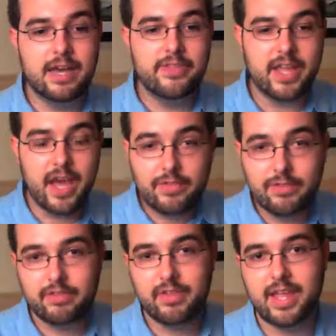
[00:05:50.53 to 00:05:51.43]
The
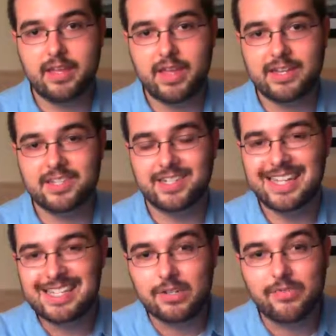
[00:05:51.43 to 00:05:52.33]
other thing that's a
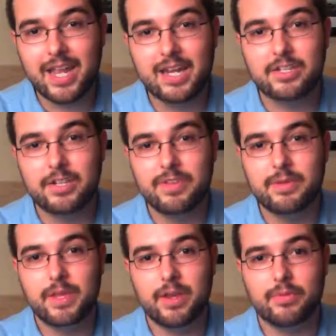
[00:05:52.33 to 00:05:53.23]
disadvantage to
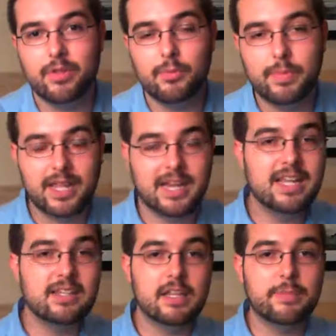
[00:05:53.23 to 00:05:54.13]
Vimeo, though, but can
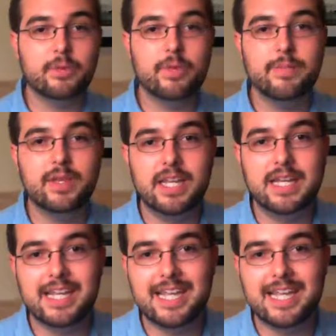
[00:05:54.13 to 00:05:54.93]
easily be remedied,